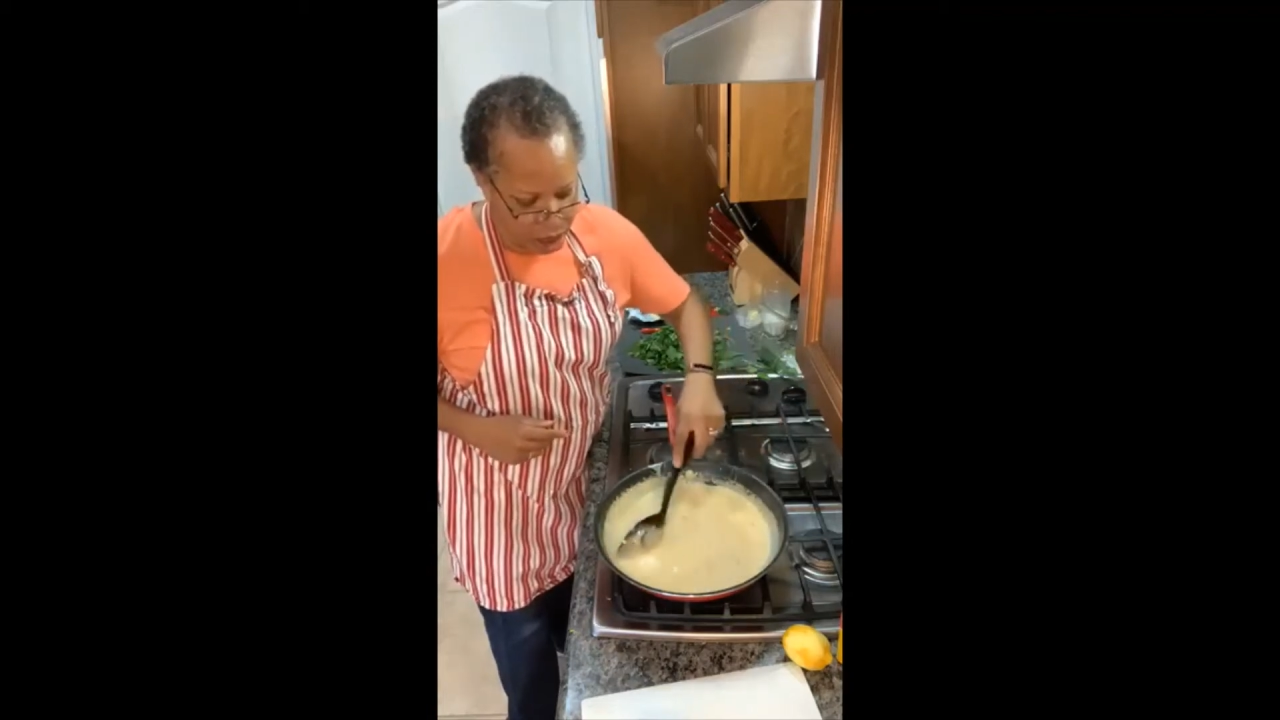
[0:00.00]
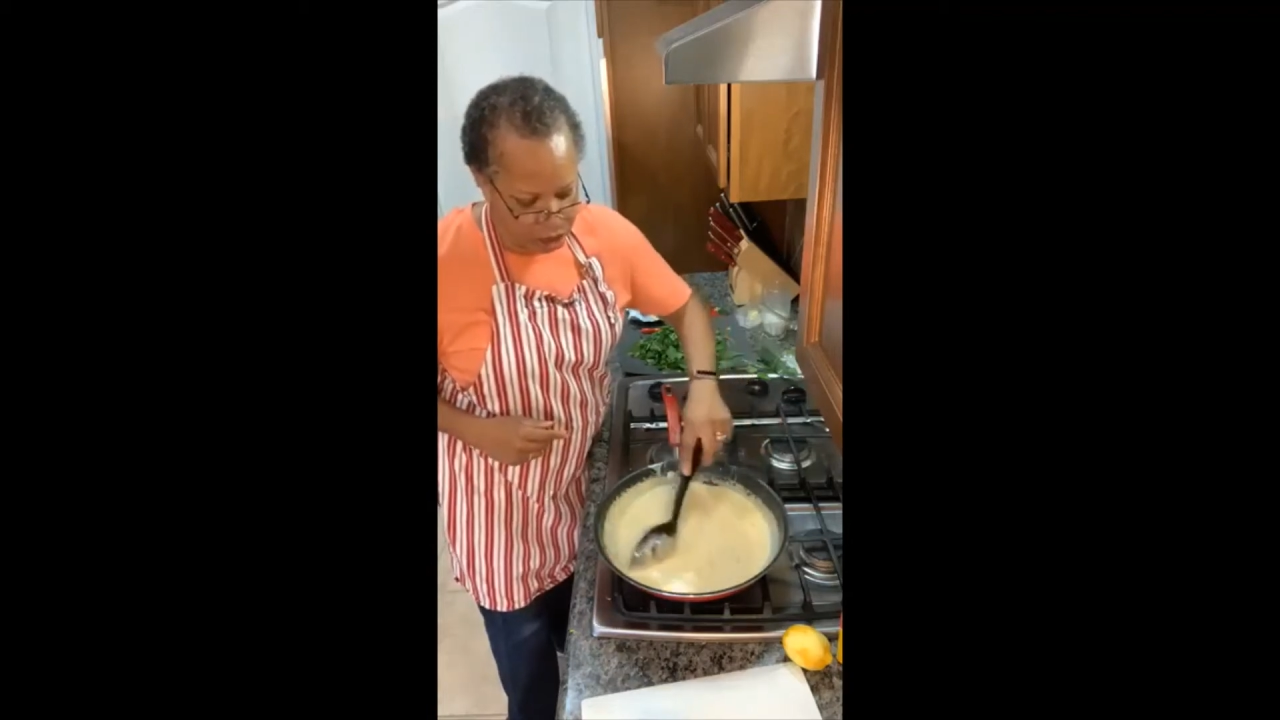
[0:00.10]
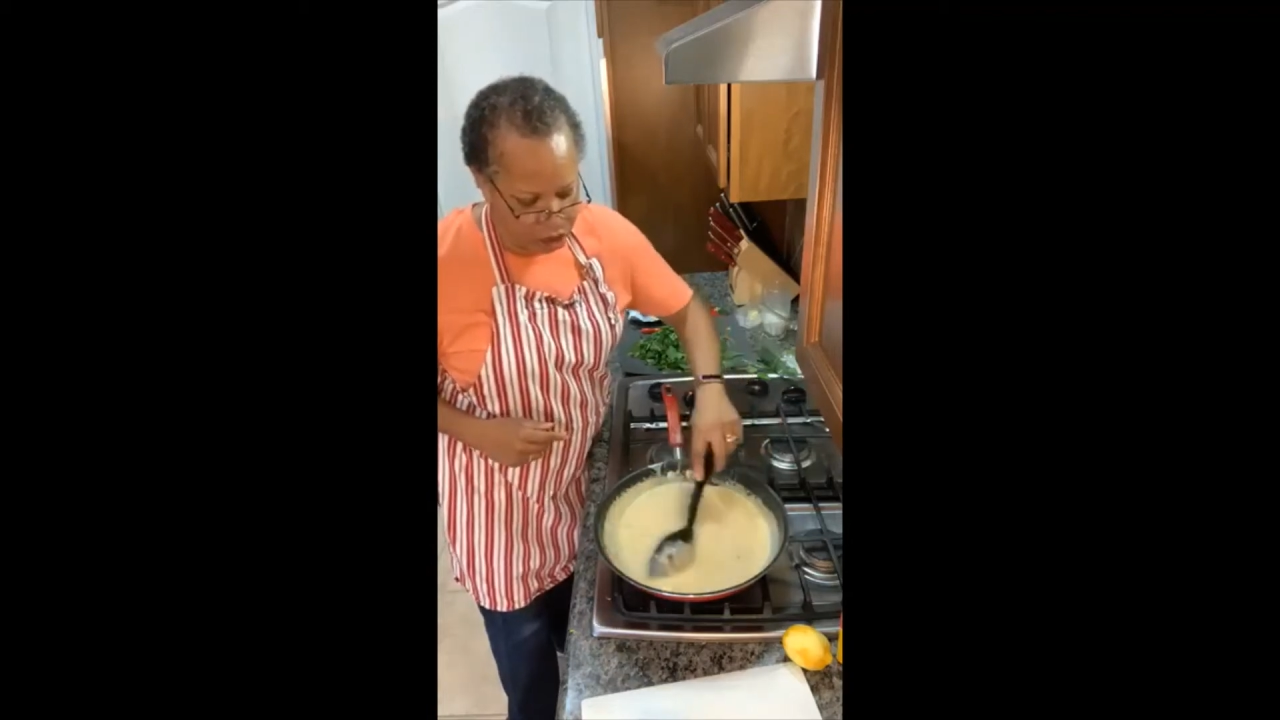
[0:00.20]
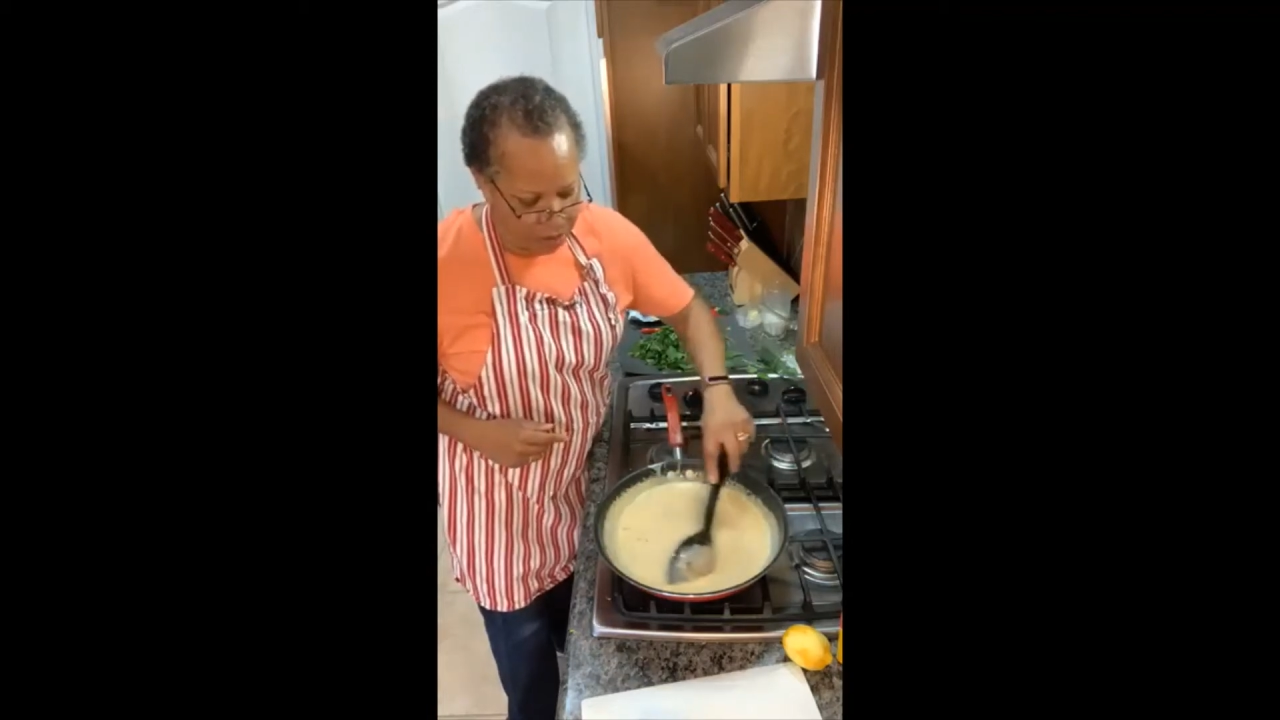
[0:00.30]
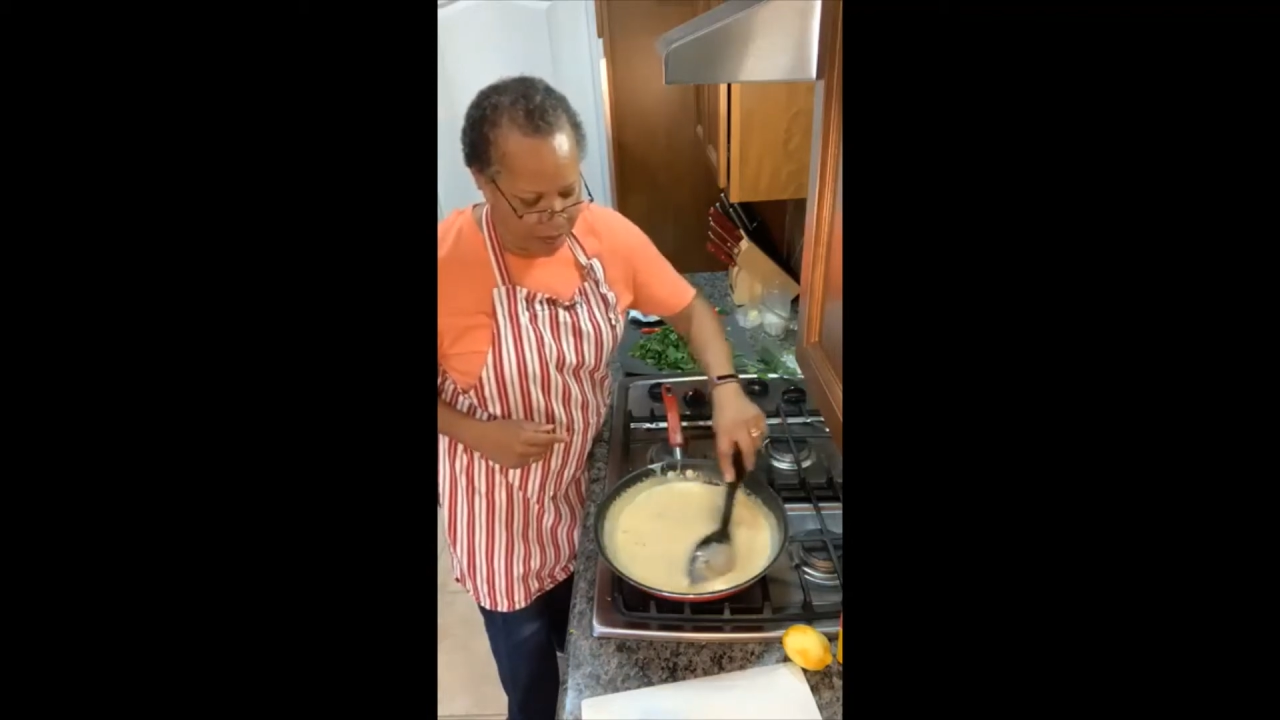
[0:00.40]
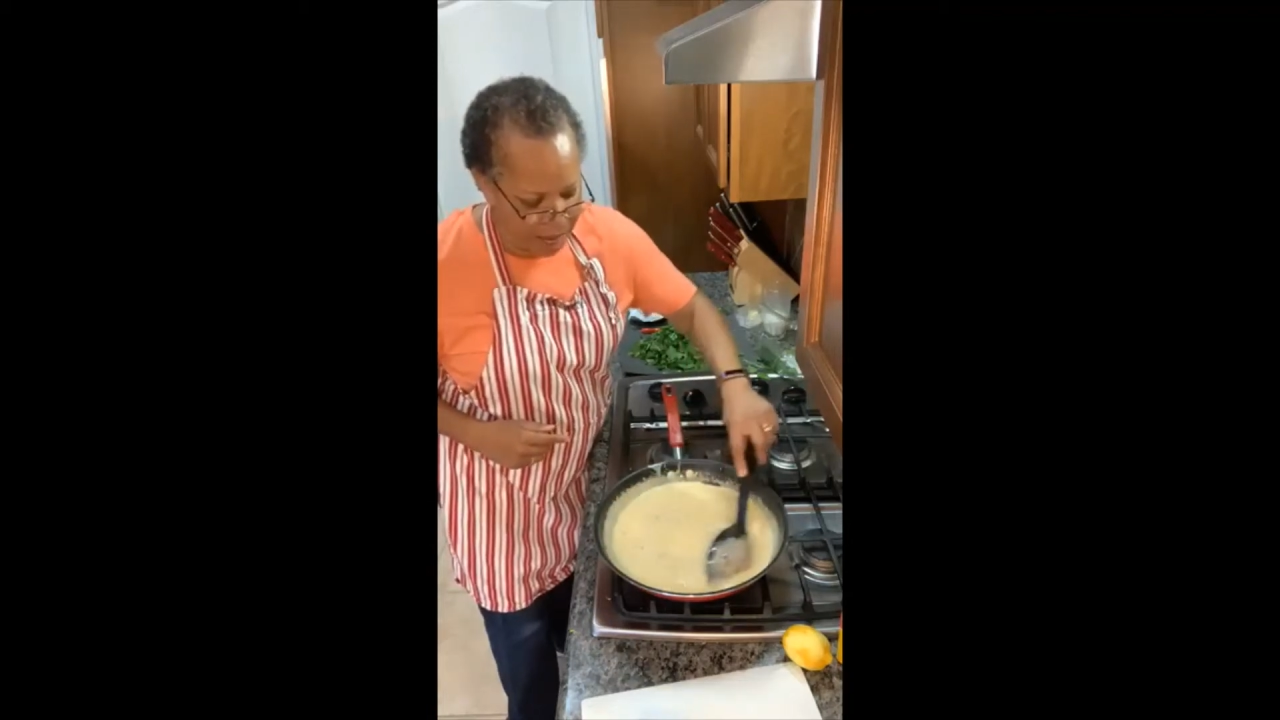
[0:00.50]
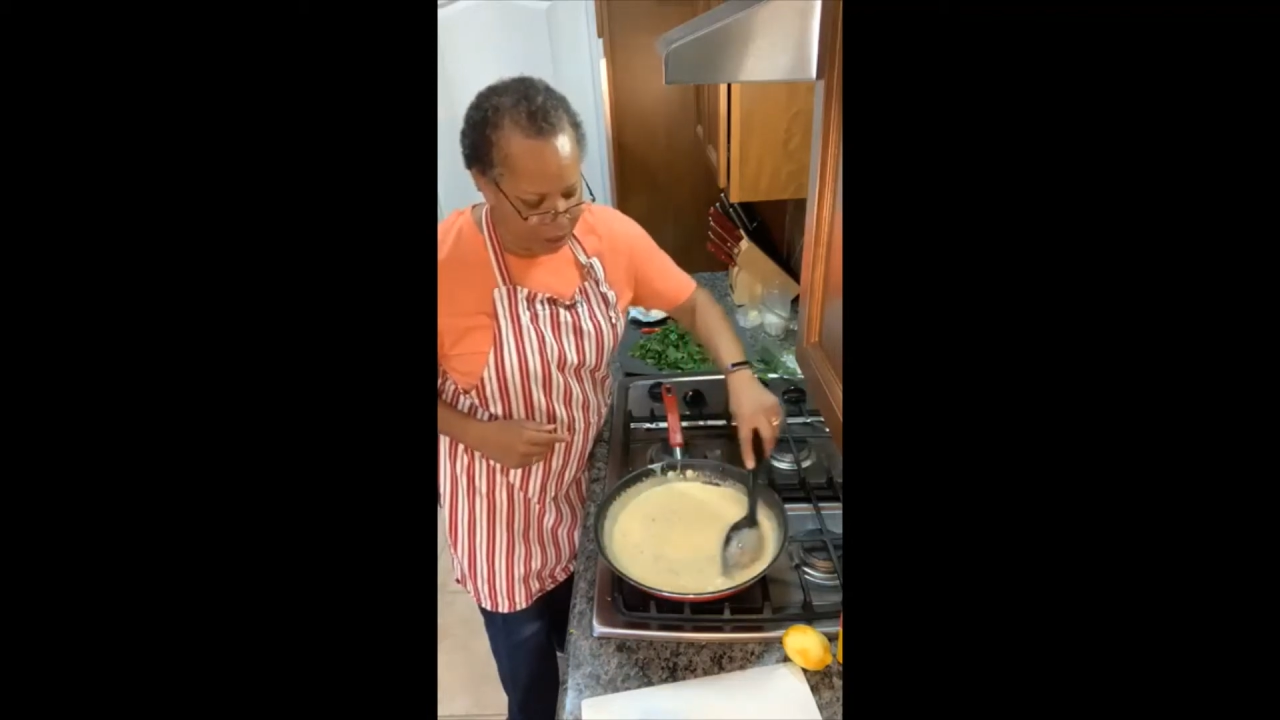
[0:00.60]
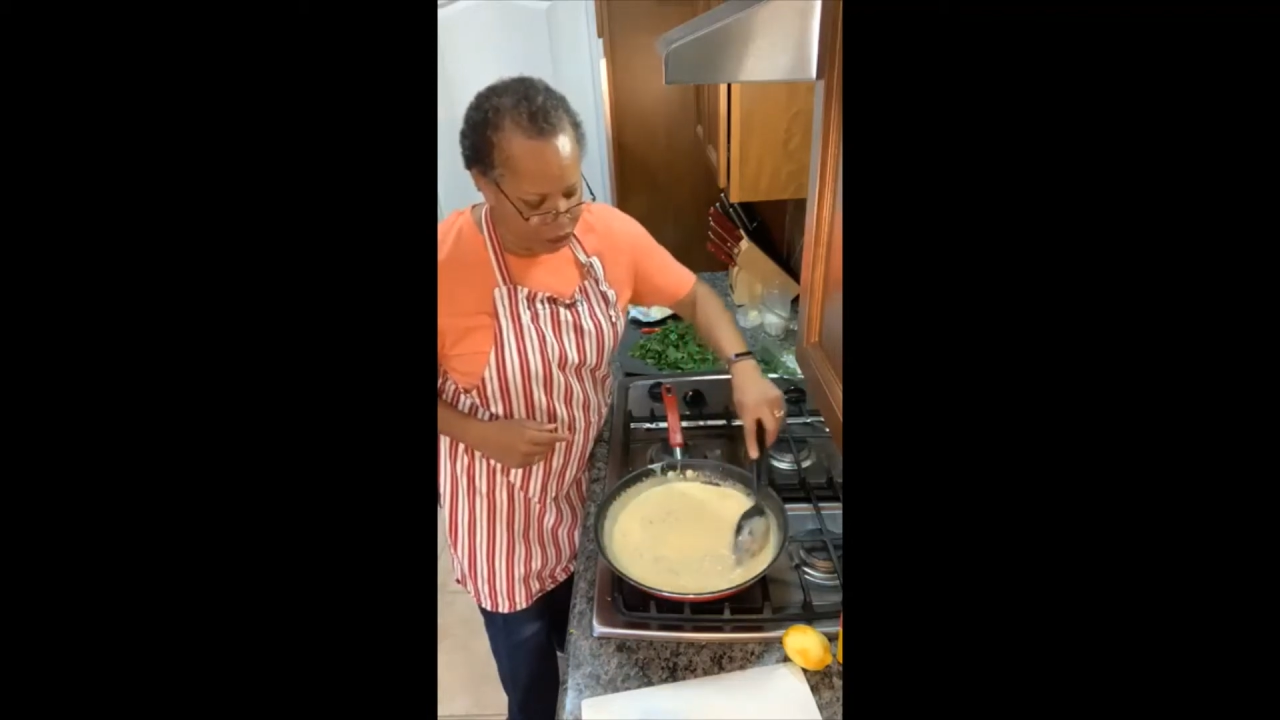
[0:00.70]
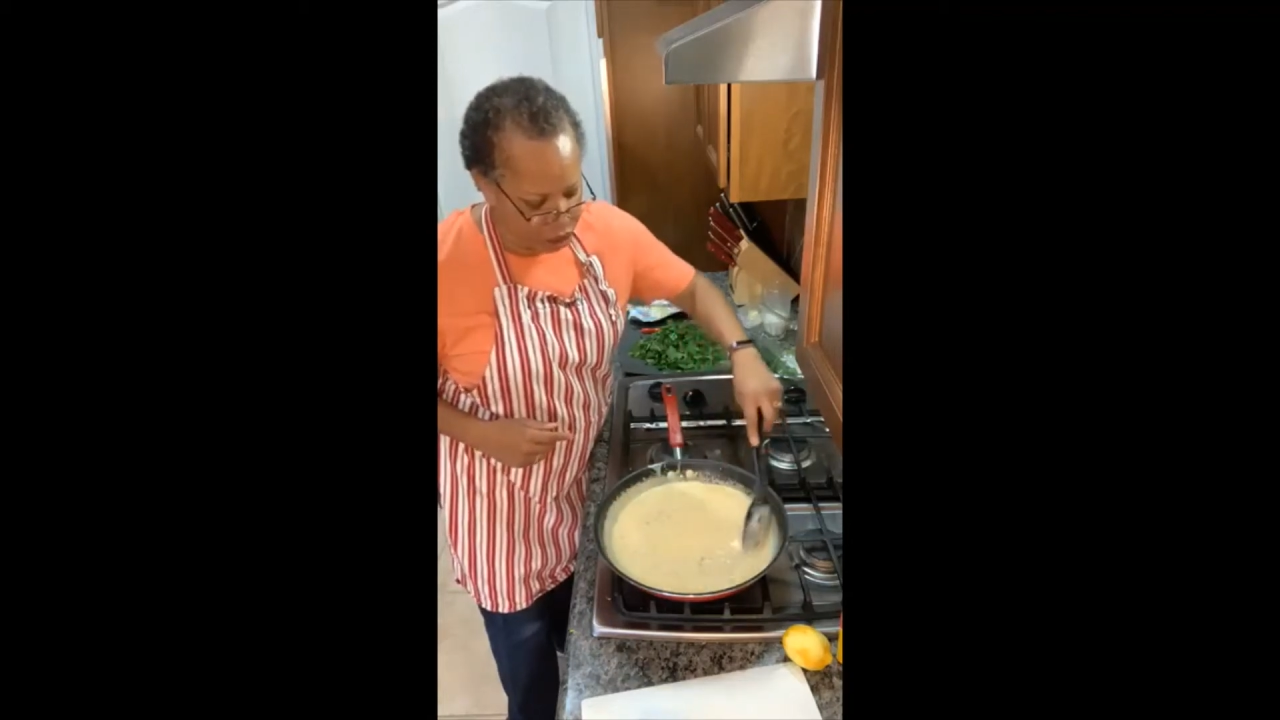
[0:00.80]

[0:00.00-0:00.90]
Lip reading: batch.